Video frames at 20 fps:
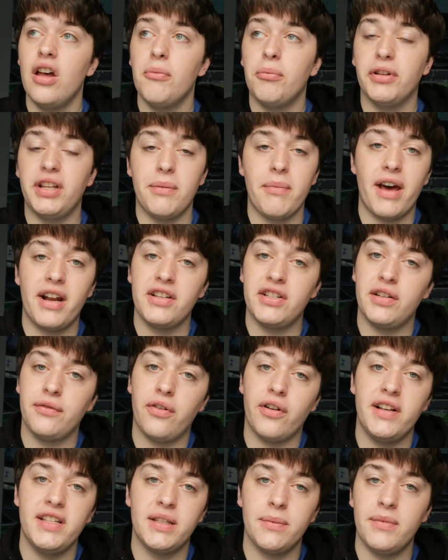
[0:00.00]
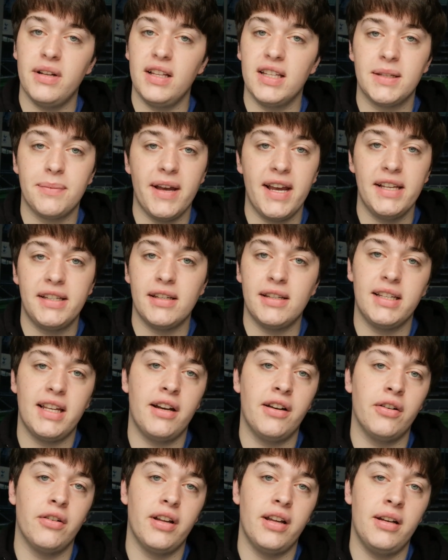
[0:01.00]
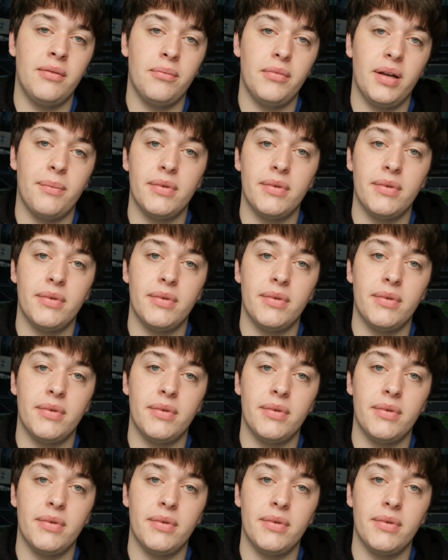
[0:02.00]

but they managed to find some little spaces in in,